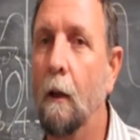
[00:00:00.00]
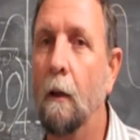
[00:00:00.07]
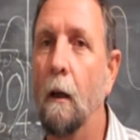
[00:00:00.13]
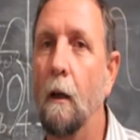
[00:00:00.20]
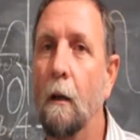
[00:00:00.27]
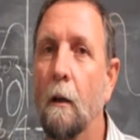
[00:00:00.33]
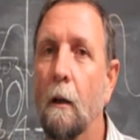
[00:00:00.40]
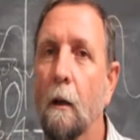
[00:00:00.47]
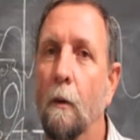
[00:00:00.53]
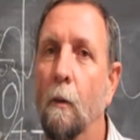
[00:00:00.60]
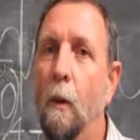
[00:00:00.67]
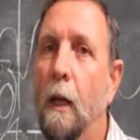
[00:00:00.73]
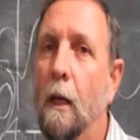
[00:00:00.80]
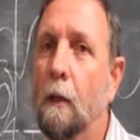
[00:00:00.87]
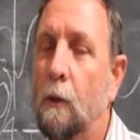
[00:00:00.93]
Like
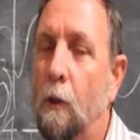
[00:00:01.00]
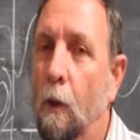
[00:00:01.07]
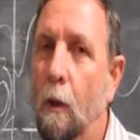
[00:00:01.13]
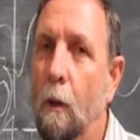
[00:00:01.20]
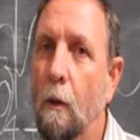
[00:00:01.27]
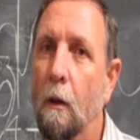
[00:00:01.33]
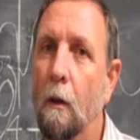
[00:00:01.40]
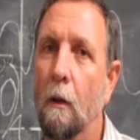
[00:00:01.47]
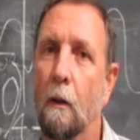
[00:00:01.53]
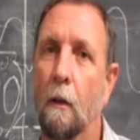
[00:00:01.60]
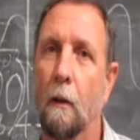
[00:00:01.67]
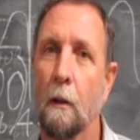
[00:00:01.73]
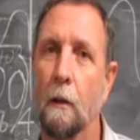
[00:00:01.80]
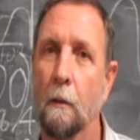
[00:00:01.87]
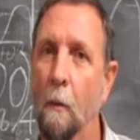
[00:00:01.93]
where a dog's
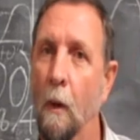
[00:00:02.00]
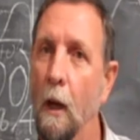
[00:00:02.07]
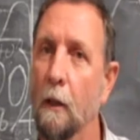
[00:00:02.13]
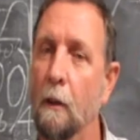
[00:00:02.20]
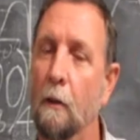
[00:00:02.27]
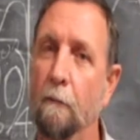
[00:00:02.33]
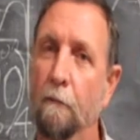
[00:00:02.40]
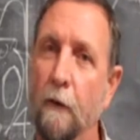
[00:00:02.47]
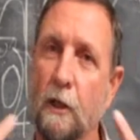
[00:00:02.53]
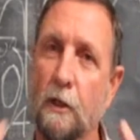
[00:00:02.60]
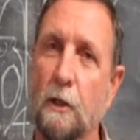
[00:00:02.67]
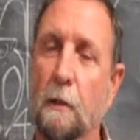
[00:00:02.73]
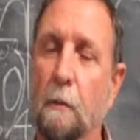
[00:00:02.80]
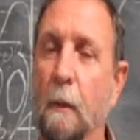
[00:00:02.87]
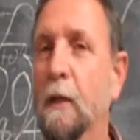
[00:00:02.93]
mind
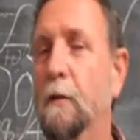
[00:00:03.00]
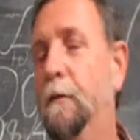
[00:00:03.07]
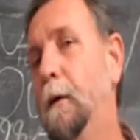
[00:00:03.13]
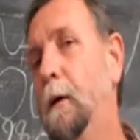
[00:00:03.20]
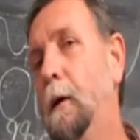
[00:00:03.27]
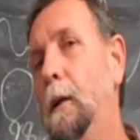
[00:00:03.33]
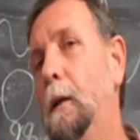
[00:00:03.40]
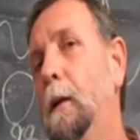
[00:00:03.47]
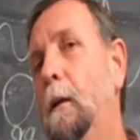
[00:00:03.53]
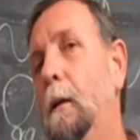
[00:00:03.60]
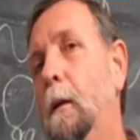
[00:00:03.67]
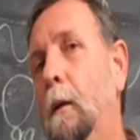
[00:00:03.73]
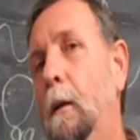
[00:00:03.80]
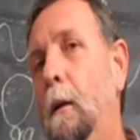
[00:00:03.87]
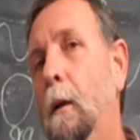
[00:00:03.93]
functions much faster,